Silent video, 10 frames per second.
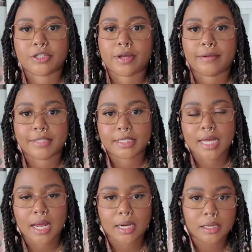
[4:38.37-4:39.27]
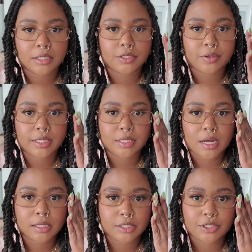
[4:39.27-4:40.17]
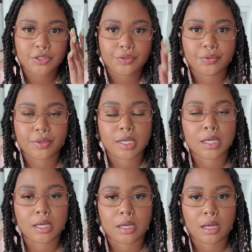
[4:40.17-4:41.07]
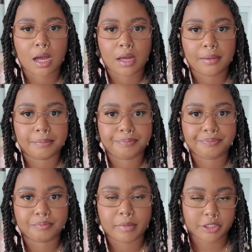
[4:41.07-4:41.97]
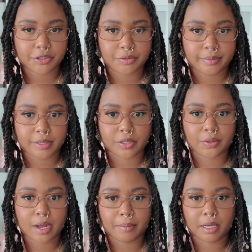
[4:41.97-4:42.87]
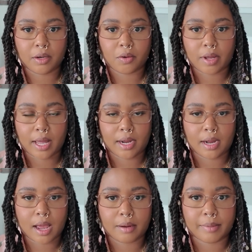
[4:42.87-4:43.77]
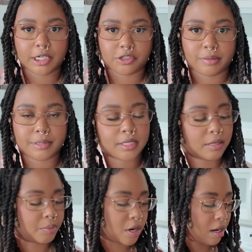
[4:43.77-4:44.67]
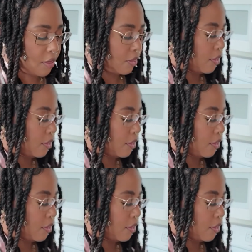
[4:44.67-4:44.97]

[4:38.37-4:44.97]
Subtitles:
so I've just added the soy sauce to the mushrooms. So now I'm gonna go ahead and add my shrimp to the broth